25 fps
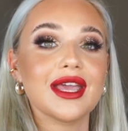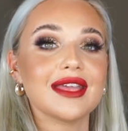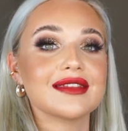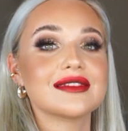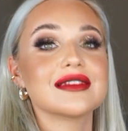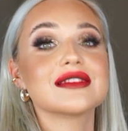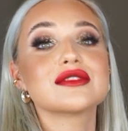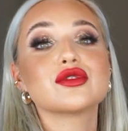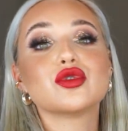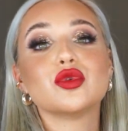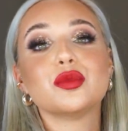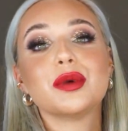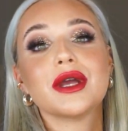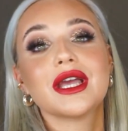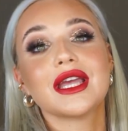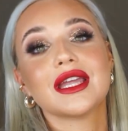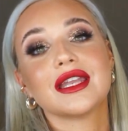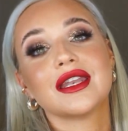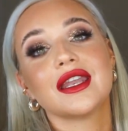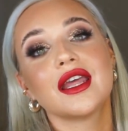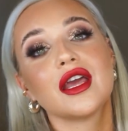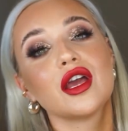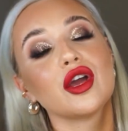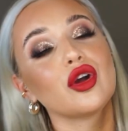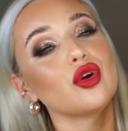It is
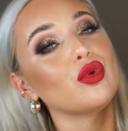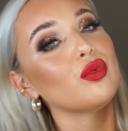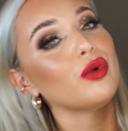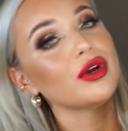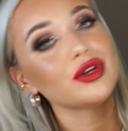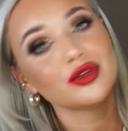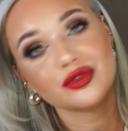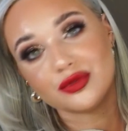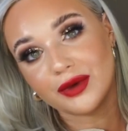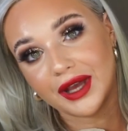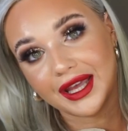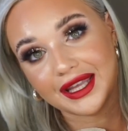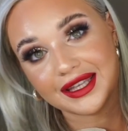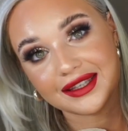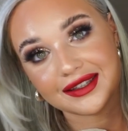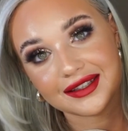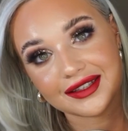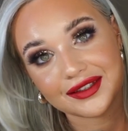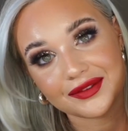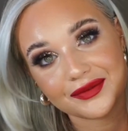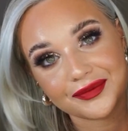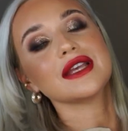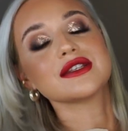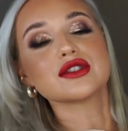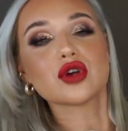open worldwide.
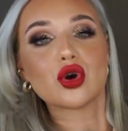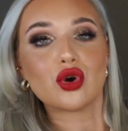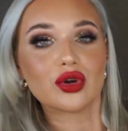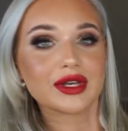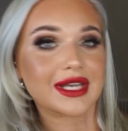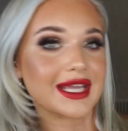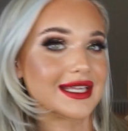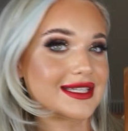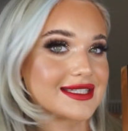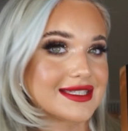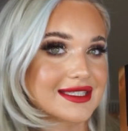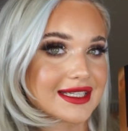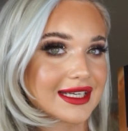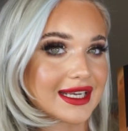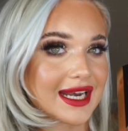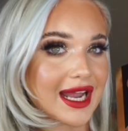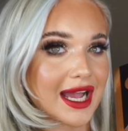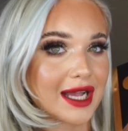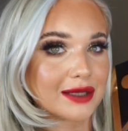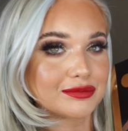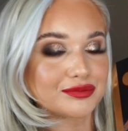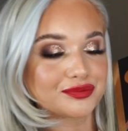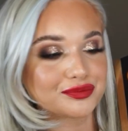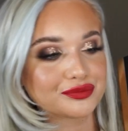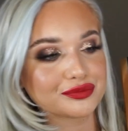It's on
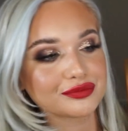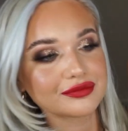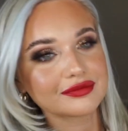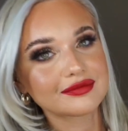Instagram.